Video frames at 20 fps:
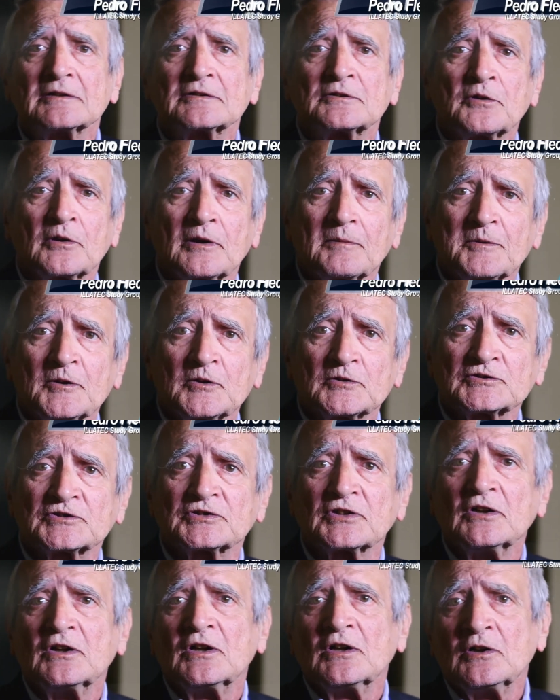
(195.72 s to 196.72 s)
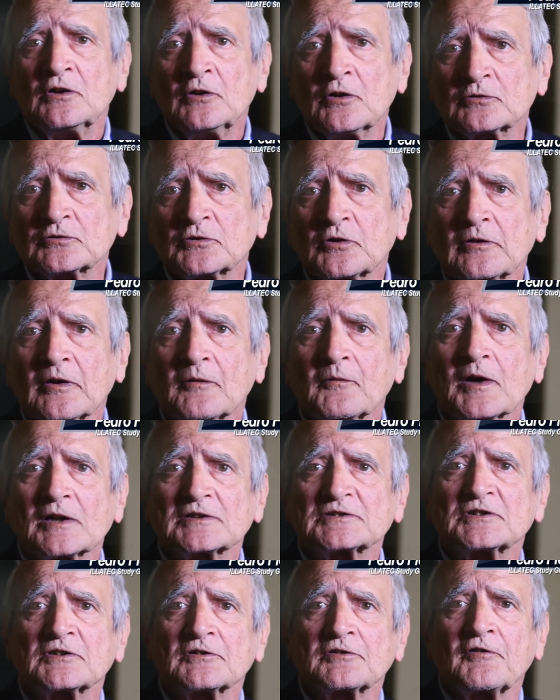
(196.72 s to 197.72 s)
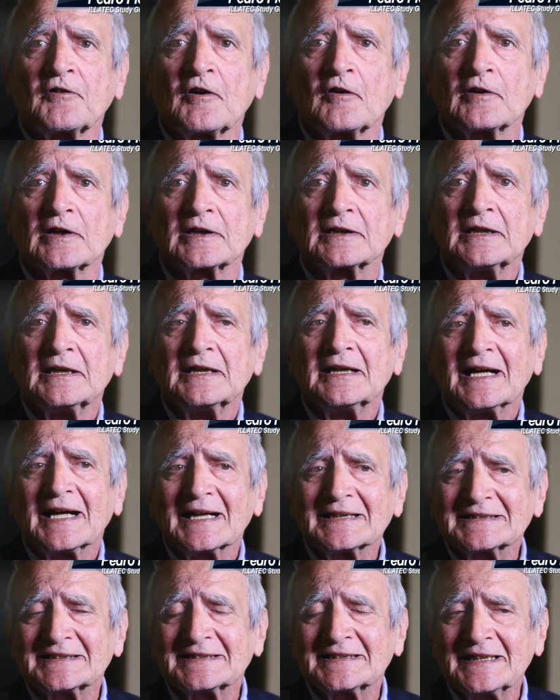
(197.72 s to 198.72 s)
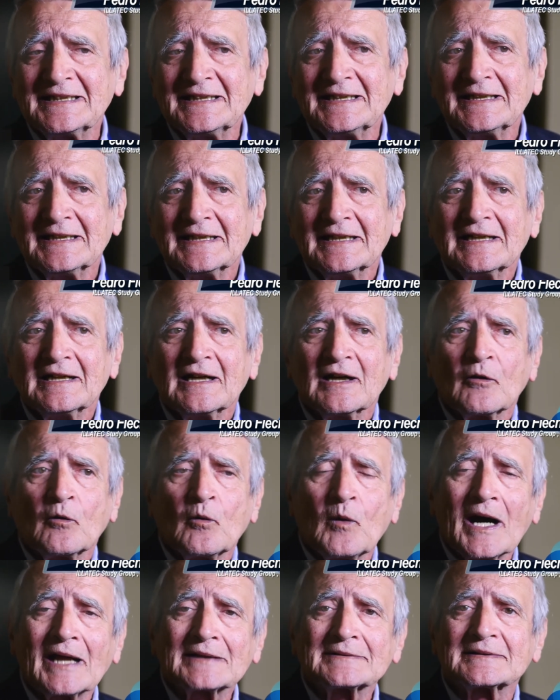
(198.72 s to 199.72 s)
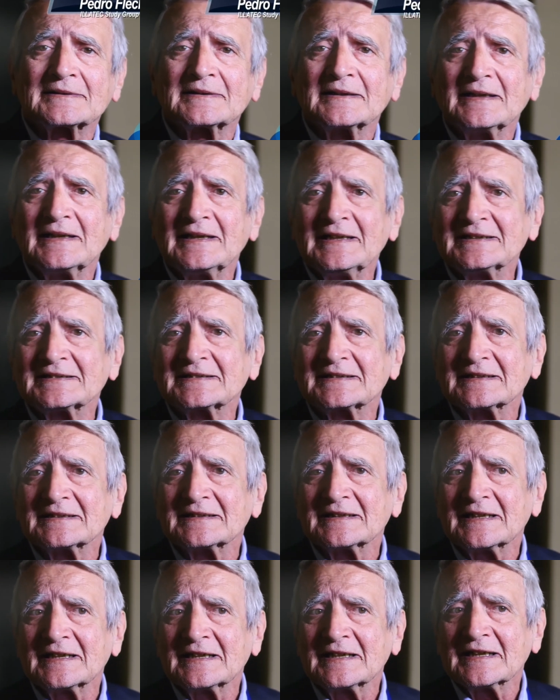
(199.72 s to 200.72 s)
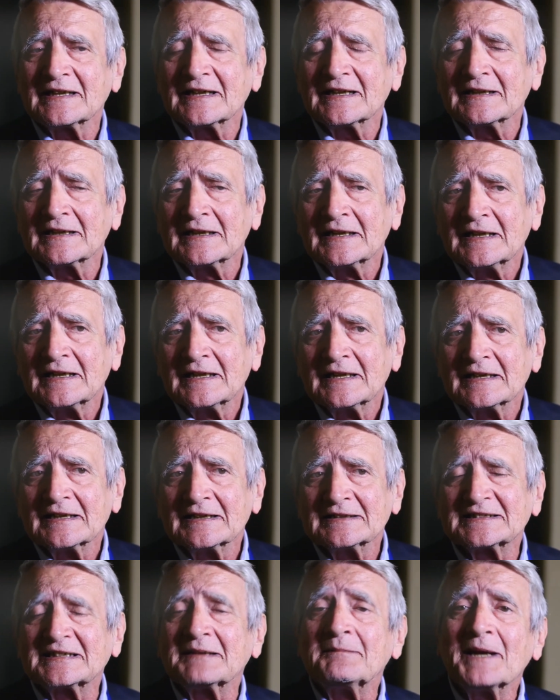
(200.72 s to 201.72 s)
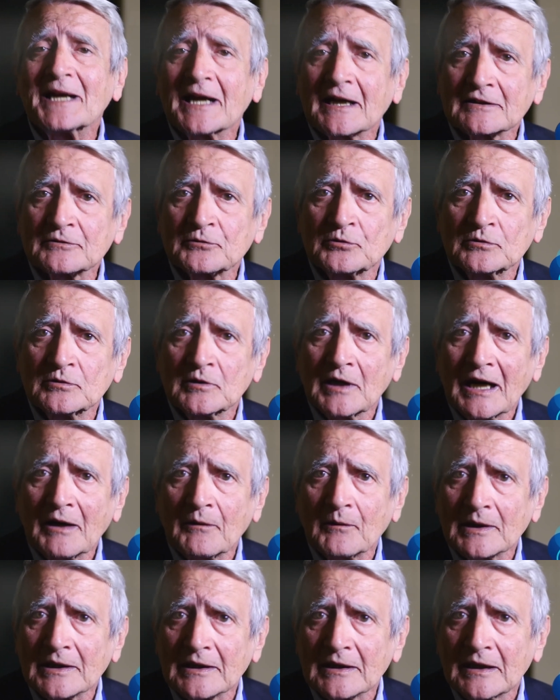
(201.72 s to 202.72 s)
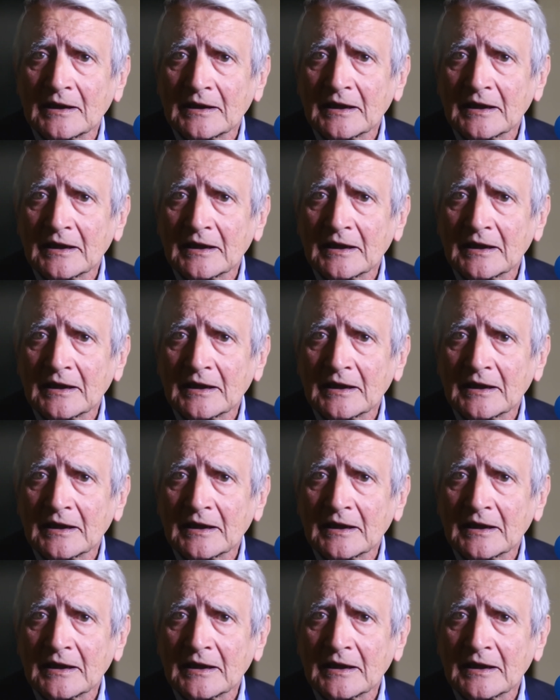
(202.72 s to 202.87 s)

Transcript: to the books, look to the works of others, and see what is similar to our